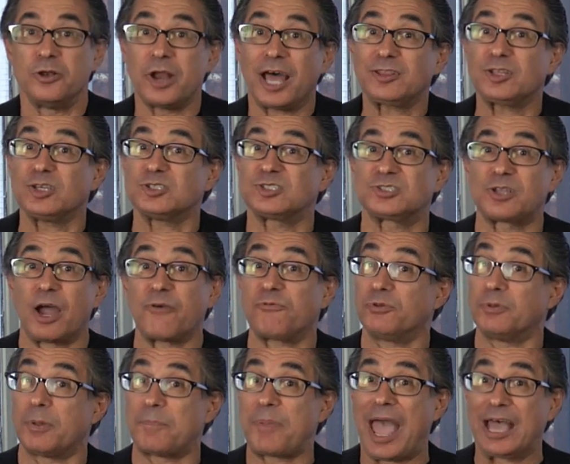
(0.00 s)
not this stuff
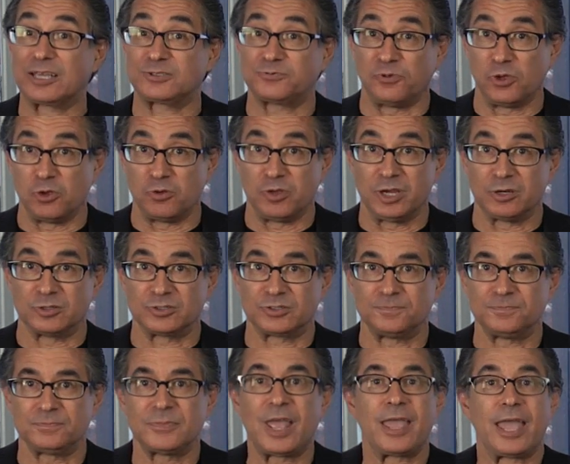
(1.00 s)
from the past few years.
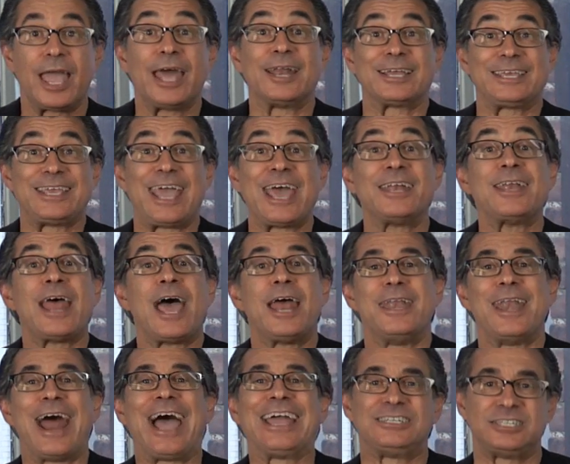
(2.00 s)
And again,
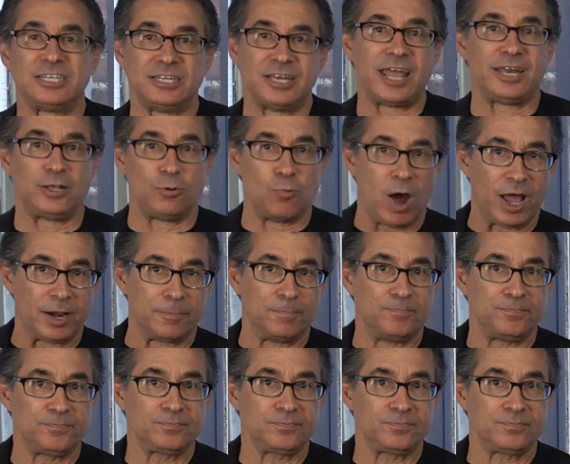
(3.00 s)
1981.